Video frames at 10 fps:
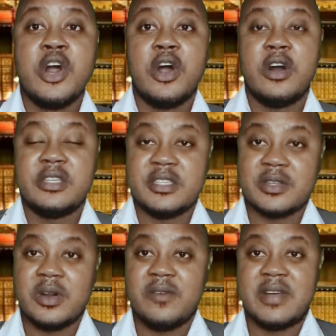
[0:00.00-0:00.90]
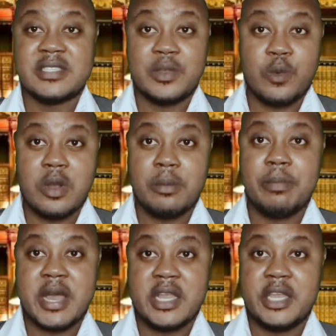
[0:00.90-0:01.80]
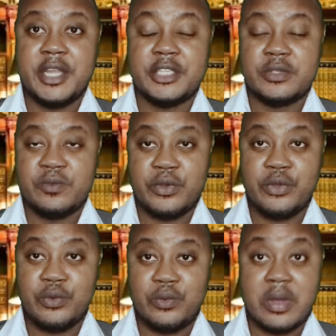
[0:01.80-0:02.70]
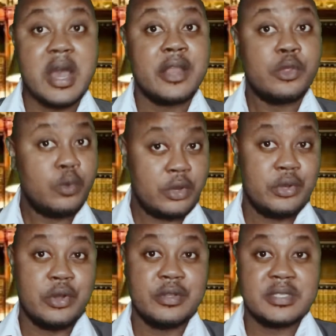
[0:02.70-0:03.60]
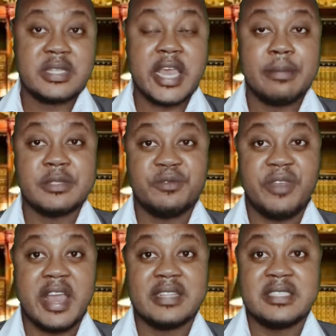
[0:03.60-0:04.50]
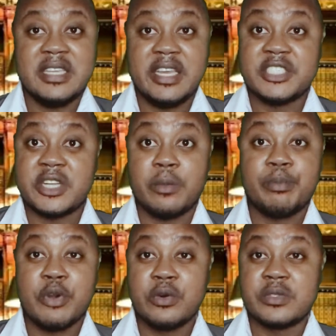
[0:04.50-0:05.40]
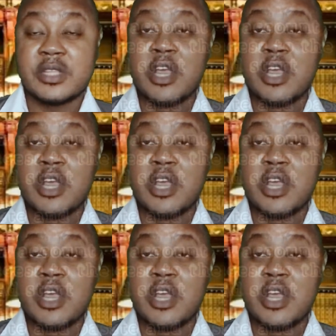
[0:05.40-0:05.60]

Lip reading: All this come as a one package for you at your doorsteps via DHL post.